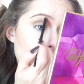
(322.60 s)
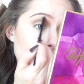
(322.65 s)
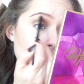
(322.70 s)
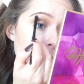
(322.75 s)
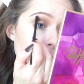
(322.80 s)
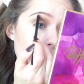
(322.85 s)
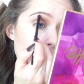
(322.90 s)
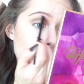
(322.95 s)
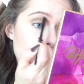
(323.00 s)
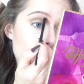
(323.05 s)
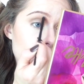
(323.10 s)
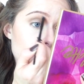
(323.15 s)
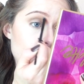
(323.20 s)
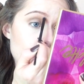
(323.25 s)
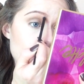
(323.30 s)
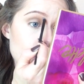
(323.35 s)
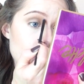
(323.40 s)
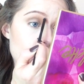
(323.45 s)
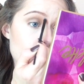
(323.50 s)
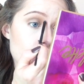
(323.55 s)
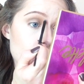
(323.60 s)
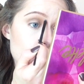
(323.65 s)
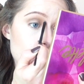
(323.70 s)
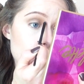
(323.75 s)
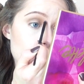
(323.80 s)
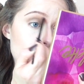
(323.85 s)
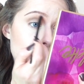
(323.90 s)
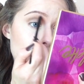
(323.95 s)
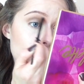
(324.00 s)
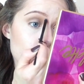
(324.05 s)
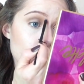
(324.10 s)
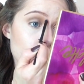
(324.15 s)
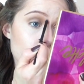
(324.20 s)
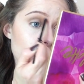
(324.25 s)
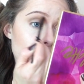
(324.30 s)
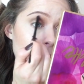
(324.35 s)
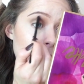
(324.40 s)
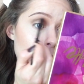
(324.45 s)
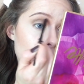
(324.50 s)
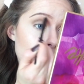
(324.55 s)
and kind of clean that up
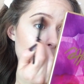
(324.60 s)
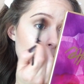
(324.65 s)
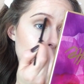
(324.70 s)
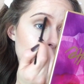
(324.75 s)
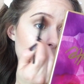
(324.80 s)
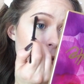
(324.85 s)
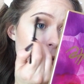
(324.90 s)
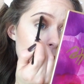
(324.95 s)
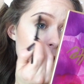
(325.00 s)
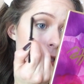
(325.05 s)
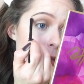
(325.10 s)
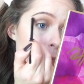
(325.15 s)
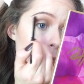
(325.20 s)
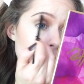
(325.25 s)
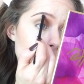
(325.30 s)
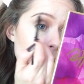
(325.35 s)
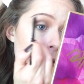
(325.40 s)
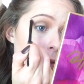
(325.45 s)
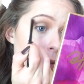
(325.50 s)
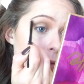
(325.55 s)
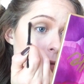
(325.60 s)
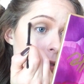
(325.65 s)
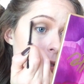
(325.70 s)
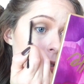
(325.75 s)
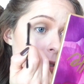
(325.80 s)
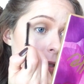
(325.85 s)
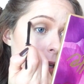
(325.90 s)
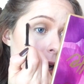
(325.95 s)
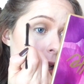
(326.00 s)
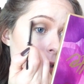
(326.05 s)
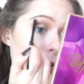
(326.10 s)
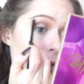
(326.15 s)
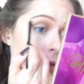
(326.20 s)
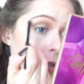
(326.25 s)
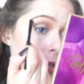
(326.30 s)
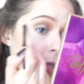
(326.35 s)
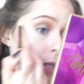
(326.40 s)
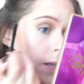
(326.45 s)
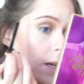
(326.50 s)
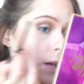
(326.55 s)
and just blend those
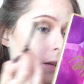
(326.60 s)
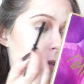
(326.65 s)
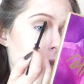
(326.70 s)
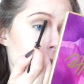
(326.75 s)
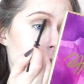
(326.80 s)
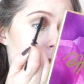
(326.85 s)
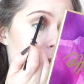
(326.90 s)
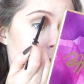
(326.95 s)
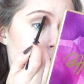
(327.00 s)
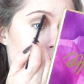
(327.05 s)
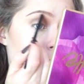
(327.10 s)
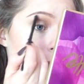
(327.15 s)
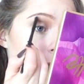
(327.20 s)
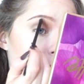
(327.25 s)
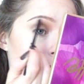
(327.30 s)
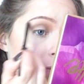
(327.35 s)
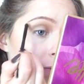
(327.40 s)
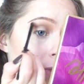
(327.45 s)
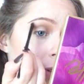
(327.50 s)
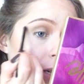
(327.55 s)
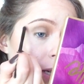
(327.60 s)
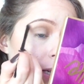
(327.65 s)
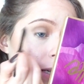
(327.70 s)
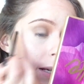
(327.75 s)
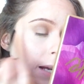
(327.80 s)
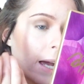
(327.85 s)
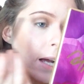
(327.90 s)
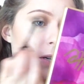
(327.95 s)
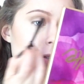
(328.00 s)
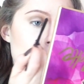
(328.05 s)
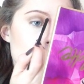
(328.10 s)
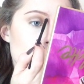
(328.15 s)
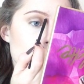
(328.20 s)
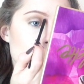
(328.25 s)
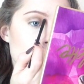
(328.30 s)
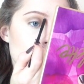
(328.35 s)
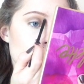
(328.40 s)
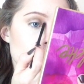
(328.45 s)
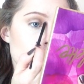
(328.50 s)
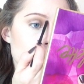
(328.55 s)
colors together. It's a very
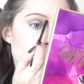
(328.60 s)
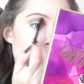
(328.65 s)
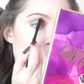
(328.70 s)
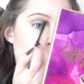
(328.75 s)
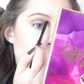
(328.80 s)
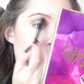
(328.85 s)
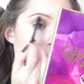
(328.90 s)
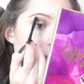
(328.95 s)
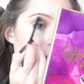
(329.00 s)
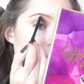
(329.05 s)
natural look.